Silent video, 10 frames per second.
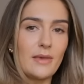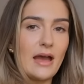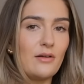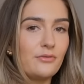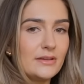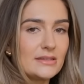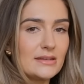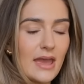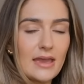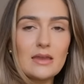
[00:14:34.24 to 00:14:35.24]
my outfit
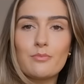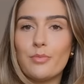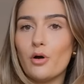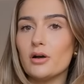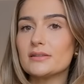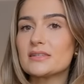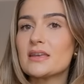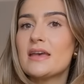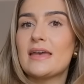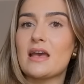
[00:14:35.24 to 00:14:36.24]
today, but
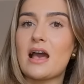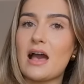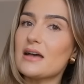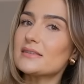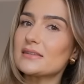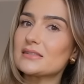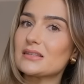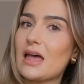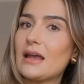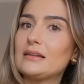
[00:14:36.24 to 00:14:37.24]
it has a
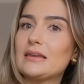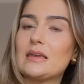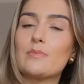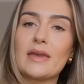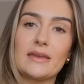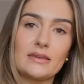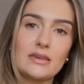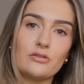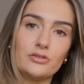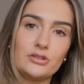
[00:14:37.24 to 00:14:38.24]
slightly
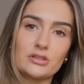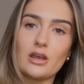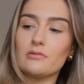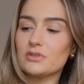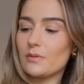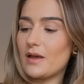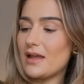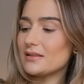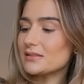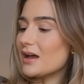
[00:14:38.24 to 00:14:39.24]
pinky undertone to
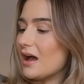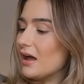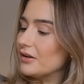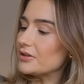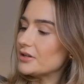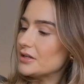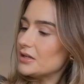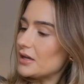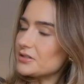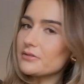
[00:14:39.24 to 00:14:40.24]
it, and
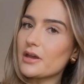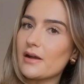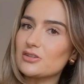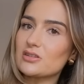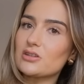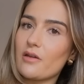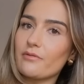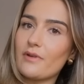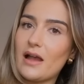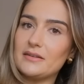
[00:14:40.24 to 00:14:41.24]
I don't know, I just don't
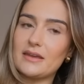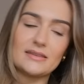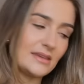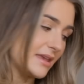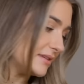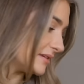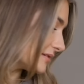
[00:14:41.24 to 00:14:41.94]
find it as easy